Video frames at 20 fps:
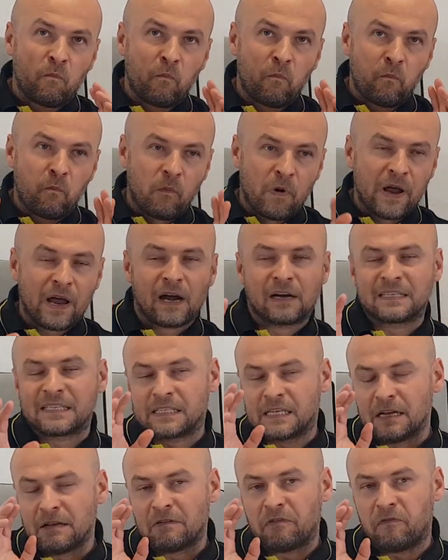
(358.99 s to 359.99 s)
We are
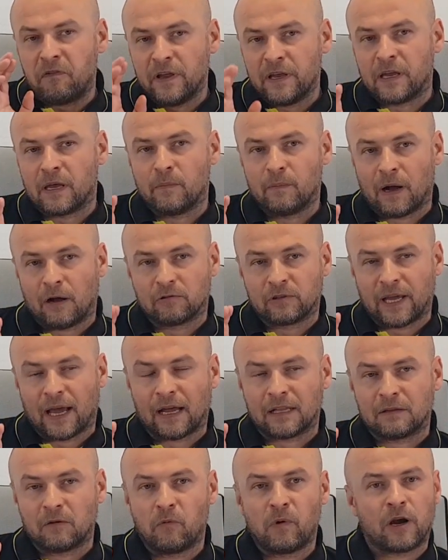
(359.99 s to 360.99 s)
still thinking about
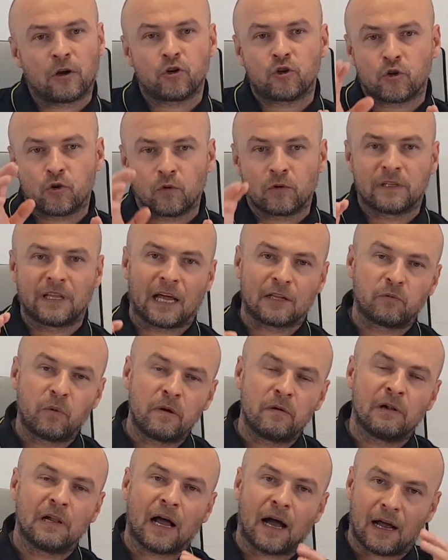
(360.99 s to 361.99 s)
that. We are sure that
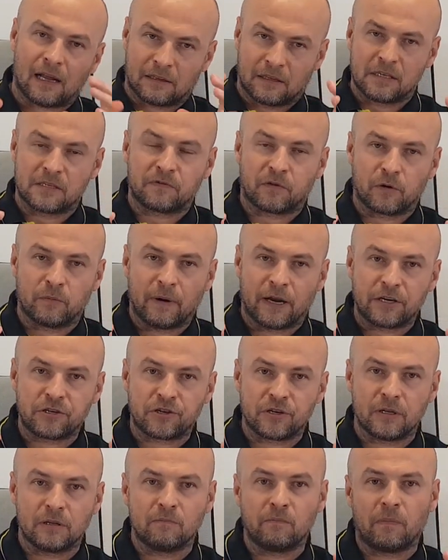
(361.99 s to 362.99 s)
we will add this formation,